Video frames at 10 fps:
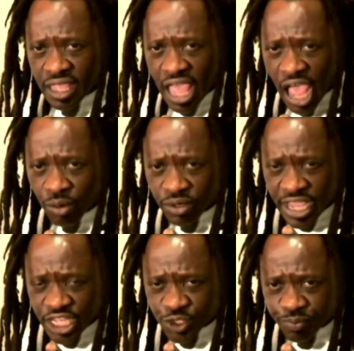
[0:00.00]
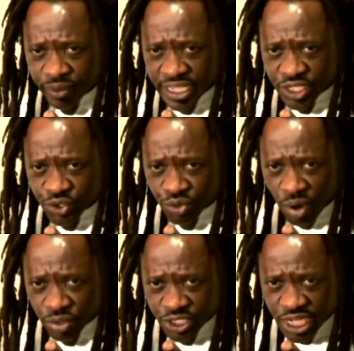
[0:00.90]
I will explain to you, I
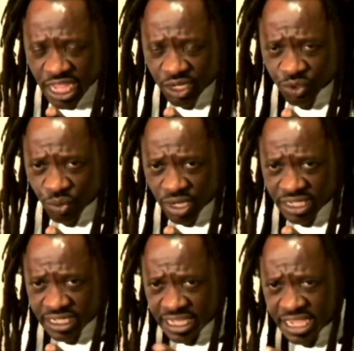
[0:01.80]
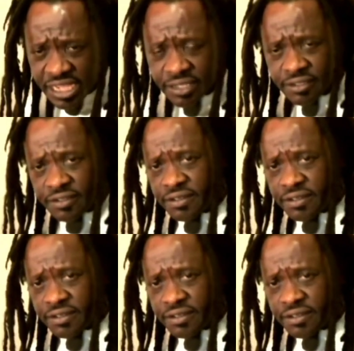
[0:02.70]
will tell you what it is.